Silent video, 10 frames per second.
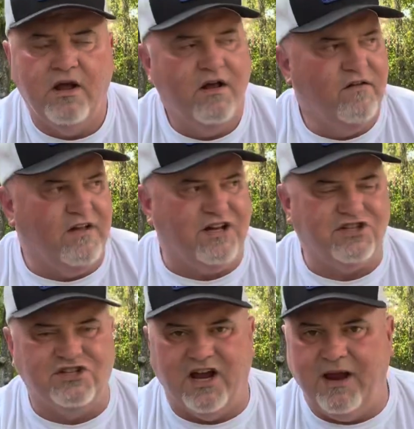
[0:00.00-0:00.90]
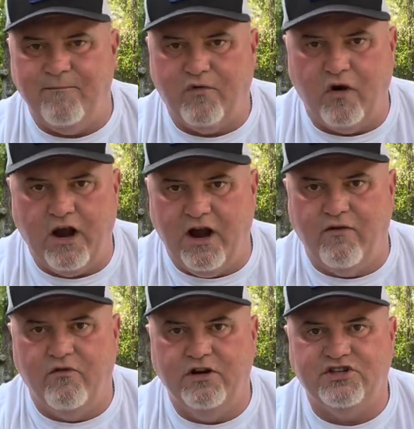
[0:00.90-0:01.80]
that's the same for
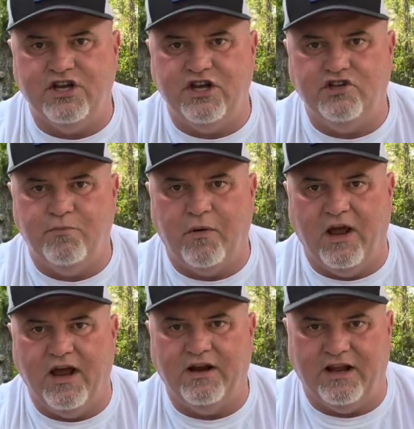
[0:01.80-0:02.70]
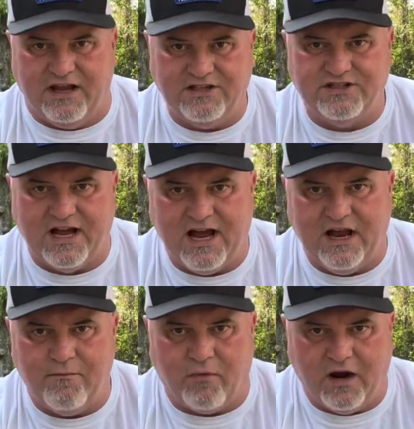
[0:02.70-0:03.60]
every seed you plant
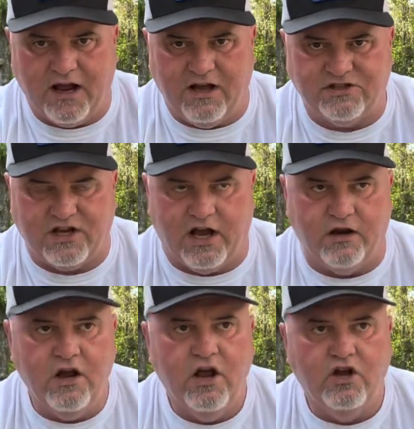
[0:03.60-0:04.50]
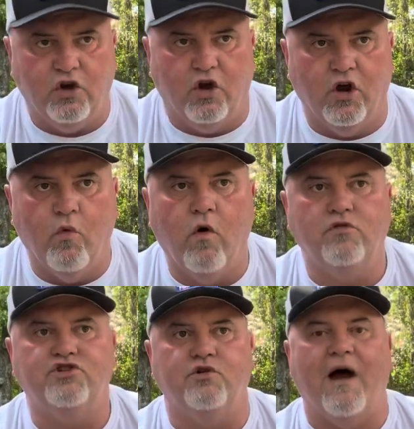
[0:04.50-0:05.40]
inside and bring outside. You're going to
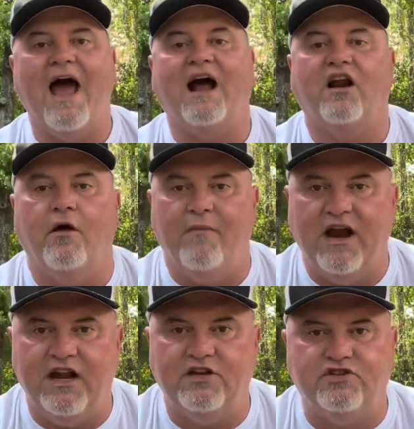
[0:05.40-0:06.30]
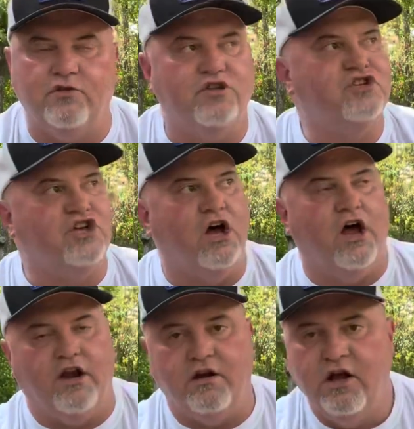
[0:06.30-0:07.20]
want to acclimate it to the
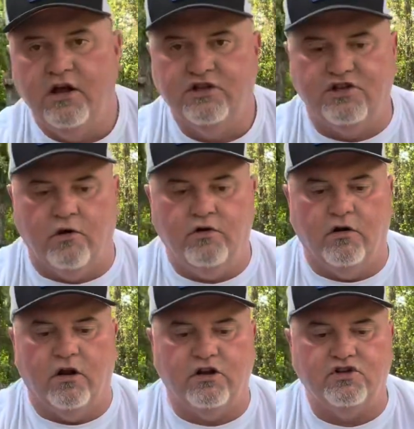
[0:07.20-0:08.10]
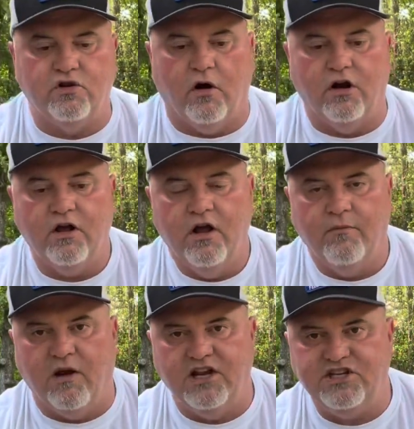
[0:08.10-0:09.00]
sun. So you're going to start
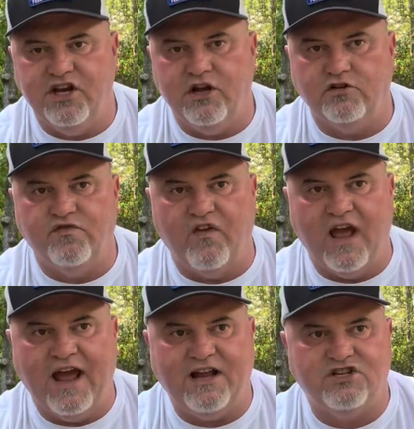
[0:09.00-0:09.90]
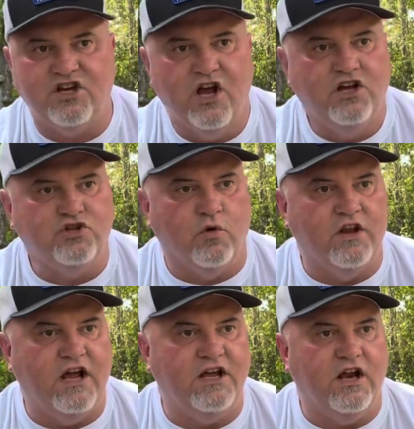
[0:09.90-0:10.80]
placing those flats to where
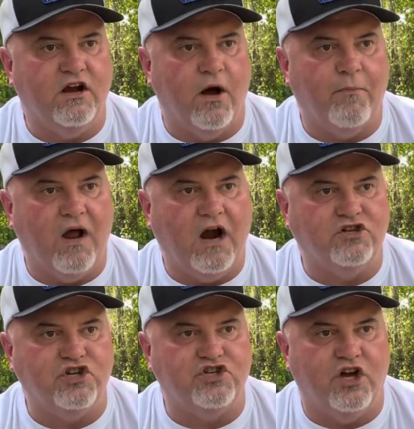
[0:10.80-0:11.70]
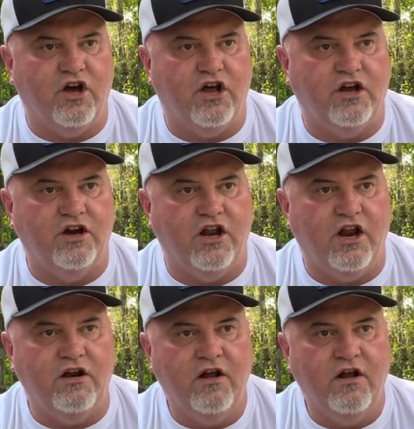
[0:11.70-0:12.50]
they can get a couple hours of sun, and then